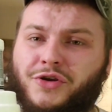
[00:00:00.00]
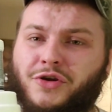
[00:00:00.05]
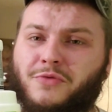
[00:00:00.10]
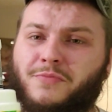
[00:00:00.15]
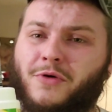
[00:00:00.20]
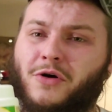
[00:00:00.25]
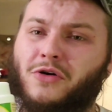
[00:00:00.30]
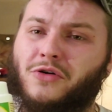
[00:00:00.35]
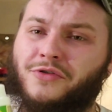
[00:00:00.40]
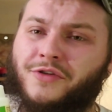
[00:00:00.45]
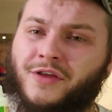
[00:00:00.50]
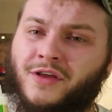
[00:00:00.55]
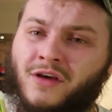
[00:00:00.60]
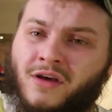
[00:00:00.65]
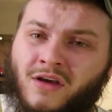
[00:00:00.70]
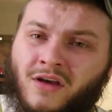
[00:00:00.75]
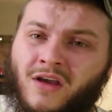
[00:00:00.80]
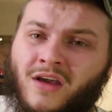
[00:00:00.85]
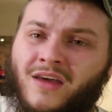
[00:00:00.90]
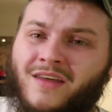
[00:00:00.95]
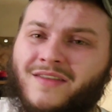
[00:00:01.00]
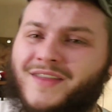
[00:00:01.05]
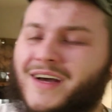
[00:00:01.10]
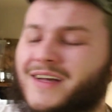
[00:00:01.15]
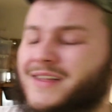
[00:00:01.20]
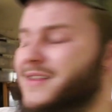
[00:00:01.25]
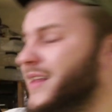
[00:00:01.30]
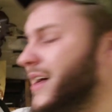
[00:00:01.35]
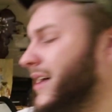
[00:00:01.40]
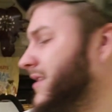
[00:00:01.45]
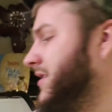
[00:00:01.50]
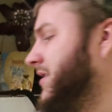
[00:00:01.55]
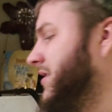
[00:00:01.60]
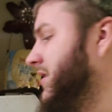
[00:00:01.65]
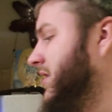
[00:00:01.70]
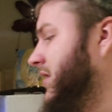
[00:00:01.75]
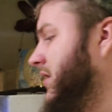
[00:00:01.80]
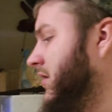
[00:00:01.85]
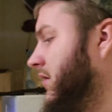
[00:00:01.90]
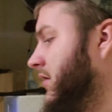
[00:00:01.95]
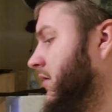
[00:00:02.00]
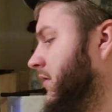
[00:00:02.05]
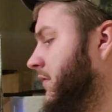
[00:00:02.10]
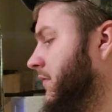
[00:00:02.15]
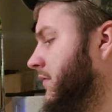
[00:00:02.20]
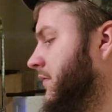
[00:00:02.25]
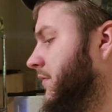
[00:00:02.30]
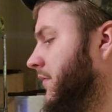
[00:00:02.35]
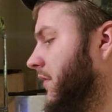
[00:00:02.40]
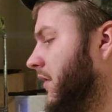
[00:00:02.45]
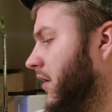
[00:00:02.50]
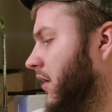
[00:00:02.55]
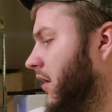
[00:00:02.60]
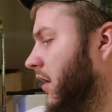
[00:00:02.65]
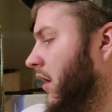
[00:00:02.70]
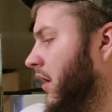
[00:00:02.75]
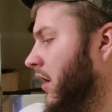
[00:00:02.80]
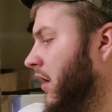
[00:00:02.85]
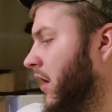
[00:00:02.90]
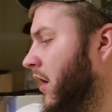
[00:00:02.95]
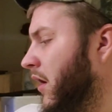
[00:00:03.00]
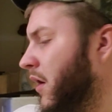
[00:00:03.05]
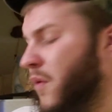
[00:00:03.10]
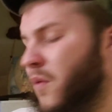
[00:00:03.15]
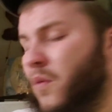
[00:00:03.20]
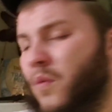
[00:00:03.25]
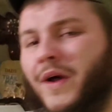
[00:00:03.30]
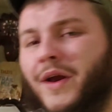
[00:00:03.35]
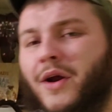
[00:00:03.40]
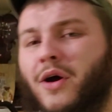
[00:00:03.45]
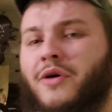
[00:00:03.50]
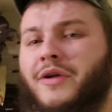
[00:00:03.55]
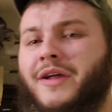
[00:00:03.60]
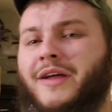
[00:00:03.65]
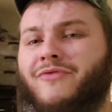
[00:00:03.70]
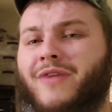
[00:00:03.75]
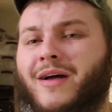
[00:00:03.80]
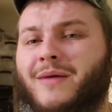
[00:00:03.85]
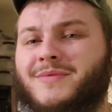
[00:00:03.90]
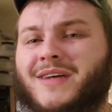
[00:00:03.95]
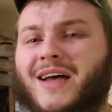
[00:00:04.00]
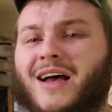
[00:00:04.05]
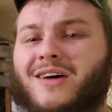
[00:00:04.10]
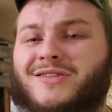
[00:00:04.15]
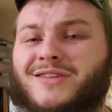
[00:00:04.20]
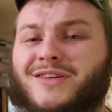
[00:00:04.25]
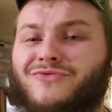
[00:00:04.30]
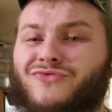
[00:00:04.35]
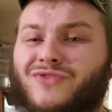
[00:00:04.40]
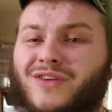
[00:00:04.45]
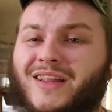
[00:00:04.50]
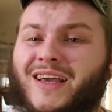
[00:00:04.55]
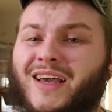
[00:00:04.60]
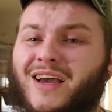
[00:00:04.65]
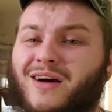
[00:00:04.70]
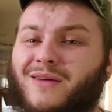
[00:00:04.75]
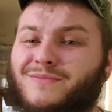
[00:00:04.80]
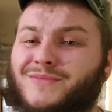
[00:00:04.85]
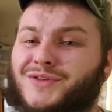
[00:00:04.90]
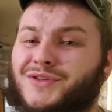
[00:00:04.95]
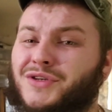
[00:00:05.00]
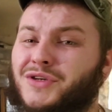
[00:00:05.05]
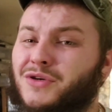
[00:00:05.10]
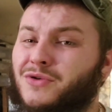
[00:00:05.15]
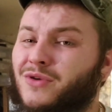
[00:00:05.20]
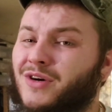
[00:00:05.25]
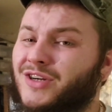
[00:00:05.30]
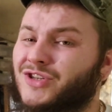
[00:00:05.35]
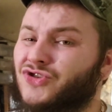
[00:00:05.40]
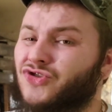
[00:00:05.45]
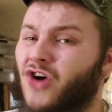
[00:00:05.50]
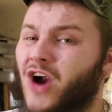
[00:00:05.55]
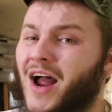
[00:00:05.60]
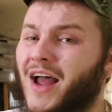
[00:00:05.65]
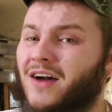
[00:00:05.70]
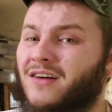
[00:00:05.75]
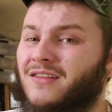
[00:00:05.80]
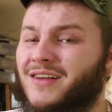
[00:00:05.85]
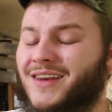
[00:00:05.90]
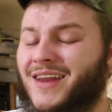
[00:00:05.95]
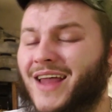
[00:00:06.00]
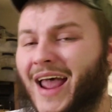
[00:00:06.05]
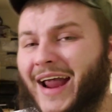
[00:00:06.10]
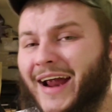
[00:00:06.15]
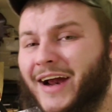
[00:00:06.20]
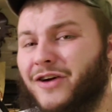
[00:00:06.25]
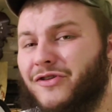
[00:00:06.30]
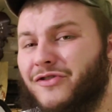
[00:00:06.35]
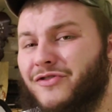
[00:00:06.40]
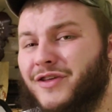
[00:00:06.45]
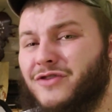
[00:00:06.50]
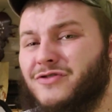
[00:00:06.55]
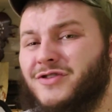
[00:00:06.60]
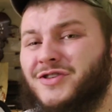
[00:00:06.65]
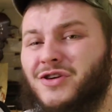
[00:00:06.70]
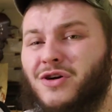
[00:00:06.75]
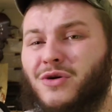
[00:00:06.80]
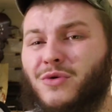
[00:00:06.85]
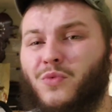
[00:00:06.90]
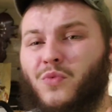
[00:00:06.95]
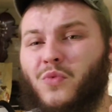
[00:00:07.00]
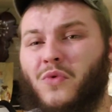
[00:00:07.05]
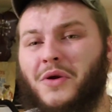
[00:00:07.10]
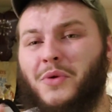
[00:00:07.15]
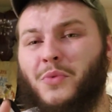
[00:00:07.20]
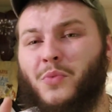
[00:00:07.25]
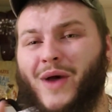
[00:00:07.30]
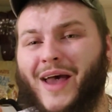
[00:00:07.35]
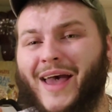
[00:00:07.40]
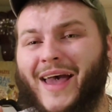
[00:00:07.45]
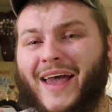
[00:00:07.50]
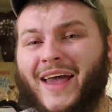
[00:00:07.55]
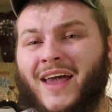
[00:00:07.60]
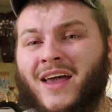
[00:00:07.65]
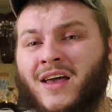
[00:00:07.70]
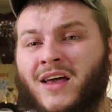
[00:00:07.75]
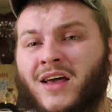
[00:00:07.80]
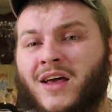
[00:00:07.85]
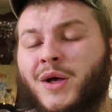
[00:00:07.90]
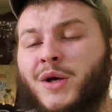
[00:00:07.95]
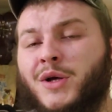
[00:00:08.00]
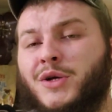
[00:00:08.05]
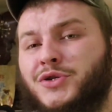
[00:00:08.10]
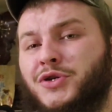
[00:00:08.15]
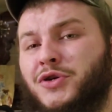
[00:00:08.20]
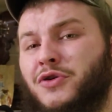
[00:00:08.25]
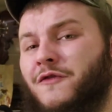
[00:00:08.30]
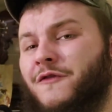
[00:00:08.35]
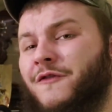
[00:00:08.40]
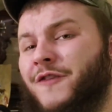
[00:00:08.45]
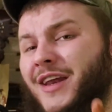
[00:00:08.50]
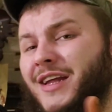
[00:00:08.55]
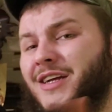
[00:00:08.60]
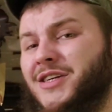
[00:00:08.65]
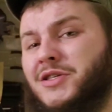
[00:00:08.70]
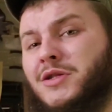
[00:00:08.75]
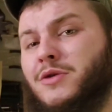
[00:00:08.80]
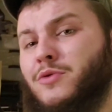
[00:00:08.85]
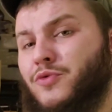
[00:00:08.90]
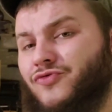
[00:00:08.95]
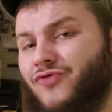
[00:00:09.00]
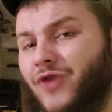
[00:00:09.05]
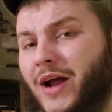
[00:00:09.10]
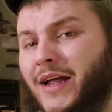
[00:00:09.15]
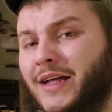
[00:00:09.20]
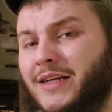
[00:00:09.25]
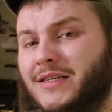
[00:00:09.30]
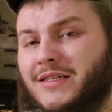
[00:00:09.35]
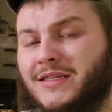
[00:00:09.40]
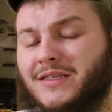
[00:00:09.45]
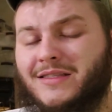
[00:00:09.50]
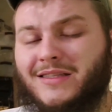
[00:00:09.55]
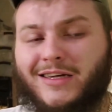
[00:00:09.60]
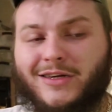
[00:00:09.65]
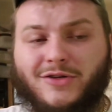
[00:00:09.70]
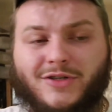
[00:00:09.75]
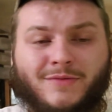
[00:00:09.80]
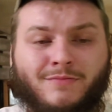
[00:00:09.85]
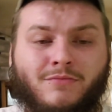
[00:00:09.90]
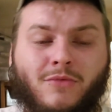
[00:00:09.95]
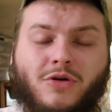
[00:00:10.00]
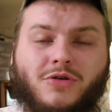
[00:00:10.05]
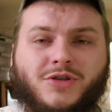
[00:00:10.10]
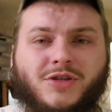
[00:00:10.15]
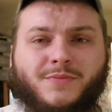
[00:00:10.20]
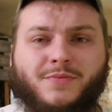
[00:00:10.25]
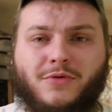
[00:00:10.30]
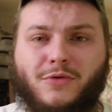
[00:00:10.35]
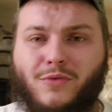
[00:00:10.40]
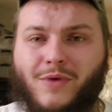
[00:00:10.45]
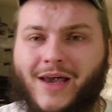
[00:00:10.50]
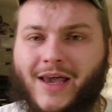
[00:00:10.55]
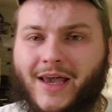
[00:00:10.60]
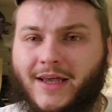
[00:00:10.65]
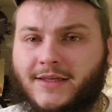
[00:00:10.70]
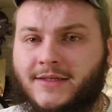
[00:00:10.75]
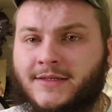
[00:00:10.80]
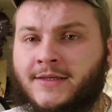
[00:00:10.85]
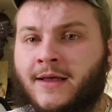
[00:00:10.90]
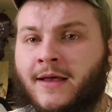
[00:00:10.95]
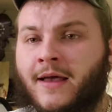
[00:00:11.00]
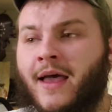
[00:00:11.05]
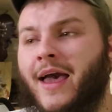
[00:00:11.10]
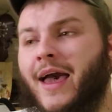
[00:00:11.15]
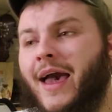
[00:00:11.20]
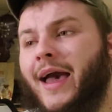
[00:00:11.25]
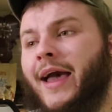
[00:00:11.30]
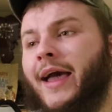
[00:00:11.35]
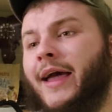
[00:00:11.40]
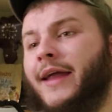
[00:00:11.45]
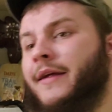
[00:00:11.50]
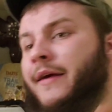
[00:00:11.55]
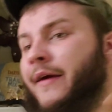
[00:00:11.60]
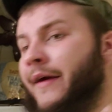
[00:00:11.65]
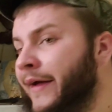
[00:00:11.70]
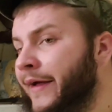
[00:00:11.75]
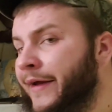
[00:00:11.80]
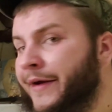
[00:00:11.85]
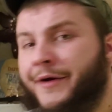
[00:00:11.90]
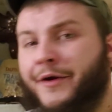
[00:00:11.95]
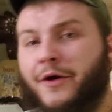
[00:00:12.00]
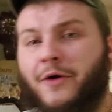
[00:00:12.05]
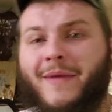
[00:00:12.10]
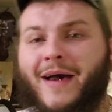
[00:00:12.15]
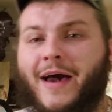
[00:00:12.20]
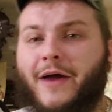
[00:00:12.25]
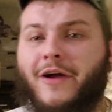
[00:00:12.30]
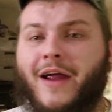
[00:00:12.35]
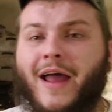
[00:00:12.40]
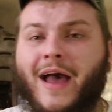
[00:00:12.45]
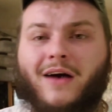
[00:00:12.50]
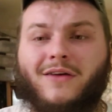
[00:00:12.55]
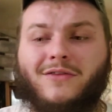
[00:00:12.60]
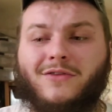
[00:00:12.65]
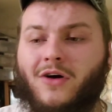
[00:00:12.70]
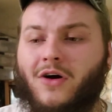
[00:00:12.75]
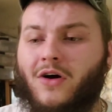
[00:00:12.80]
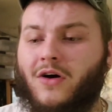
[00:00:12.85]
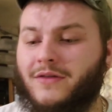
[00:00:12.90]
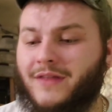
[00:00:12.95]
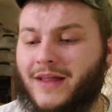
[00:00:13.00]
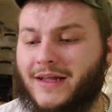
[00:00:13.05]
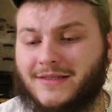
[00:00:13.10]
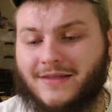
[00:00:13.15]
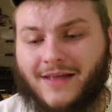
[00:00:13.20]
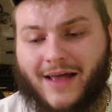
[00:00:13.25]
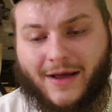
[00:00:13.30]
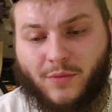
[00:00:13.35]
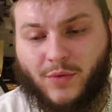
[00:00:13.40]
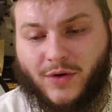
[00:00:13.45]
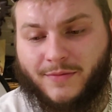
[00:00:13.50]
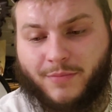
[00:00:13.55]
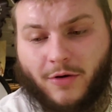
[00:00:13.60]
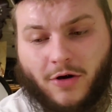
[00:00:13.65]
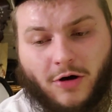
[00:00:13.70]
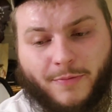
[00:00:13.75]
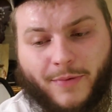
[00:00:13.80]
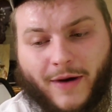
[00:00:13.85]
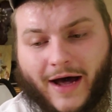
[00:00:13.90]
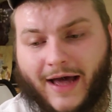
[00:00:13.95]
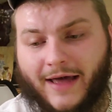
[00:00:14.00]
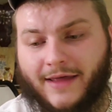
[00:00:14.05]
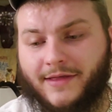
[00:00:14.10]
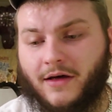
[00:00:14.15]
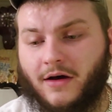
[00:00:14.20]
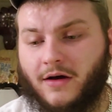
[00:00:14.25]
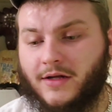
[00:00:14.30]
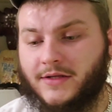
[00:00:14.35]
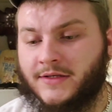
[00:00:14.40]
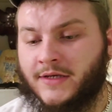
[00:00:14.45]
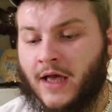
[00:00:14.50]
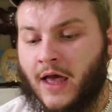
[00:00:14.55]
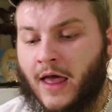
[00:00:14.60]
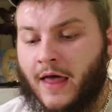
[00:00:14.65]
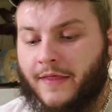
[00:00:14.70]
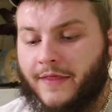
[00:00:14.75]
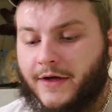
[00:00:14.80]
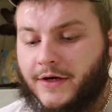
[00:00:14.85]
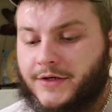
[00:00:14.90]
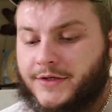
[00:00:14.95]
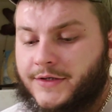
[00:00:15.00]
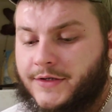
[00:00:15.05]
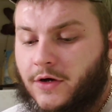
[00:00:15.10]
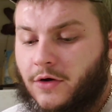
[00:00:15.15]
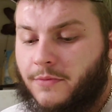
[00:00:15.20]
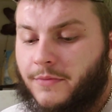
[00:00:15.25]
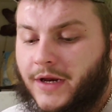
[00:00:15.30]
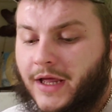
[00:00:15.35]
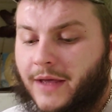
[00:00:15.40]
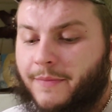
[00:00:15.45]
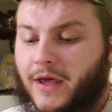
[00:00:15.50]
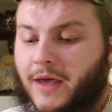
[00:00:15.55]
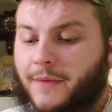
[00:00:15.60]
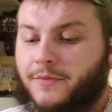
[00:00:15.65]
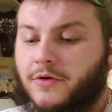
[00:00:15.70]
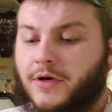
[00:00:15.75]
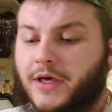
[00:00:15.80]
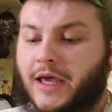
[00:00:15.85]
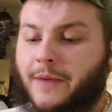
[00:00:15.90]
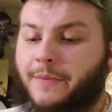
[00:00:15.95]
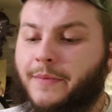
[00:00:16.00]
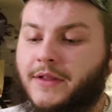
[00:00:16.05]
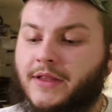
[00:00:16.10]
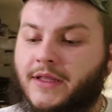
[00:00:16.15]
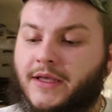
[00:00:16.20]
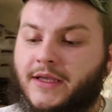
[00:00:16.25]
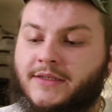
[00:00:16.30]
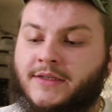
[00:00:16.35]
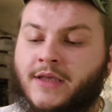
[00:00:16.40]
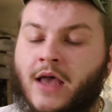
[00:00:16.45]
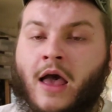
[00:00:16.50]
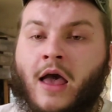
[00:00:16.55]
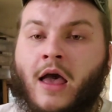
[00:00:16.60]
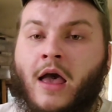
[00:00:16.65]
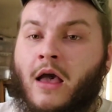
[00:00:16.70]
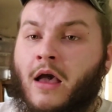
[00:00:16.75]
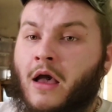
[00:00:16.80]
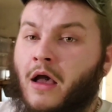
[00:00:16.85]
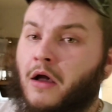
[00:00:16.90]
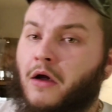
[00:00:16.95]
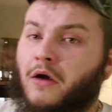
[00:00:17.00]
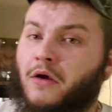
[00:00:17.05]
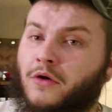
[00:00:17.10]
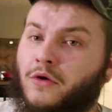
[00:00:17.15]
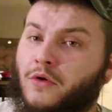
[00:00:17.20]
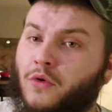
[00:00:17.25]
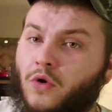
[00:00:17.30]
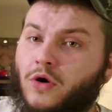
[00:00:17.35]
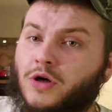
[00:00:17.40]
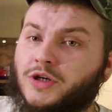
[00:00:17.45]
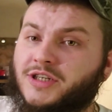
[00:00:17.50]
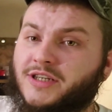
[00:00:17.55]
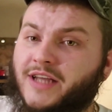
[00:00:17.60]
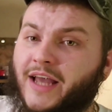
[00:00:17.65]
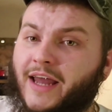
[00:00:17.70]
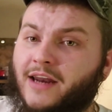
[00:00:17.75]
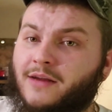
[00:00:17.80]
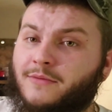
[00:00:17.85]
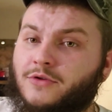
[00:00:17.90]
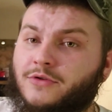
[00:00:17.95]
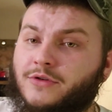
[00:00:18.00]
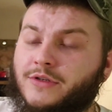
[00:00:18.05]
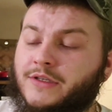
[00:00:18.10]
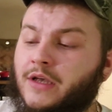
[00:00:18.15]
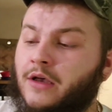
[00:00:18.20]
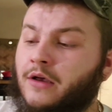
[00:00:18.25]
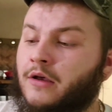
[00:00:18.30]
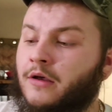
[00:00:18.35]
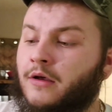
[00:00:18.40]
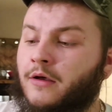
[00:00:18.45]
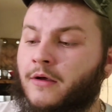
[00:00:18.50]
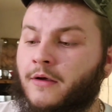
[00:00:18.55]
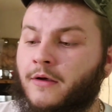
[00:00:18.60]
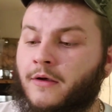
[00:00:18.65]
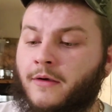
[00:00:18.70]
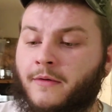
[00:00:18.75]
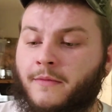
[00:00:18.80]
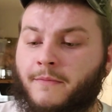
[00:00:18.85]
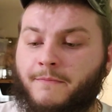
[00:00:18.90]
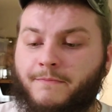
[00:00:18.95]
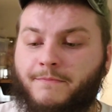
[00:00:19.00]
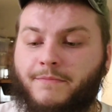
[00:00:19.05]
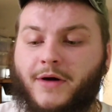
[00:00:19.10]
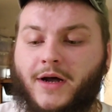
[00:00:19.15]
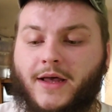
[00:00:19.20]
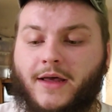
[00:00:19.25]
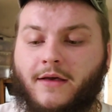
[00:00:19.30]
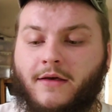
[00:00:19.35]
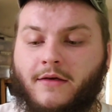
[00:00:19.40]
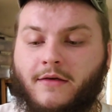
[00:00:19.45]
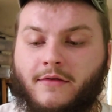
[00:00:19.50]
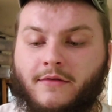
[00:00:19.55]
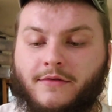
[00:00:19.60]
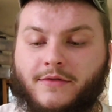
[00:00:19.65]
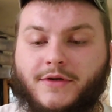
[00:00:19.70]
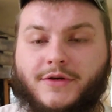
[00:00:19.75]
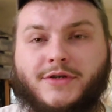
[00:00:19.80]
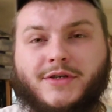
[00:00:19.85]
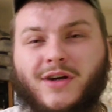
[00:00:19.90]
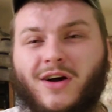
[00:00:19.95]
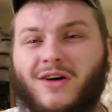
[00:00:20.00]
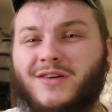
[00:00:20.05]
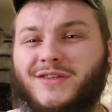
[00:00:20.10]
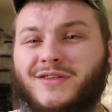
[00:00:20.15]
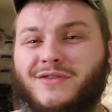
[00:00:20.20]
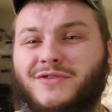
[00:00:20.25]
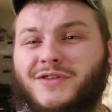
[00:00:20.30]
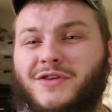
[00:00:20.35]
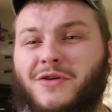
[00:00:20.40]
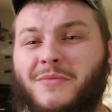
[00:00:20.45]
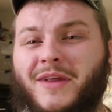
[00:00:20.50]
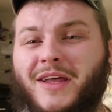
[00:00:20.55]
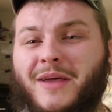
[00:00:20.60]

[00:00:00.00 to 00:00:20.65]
do both. That's when owning reptiles, it really comes to a trial and error. There's no one way to finish the race. There's multiple ways, and no matter how long. That's like with ball pythons. There's so many people keeping these gorgeous animals, but there's also so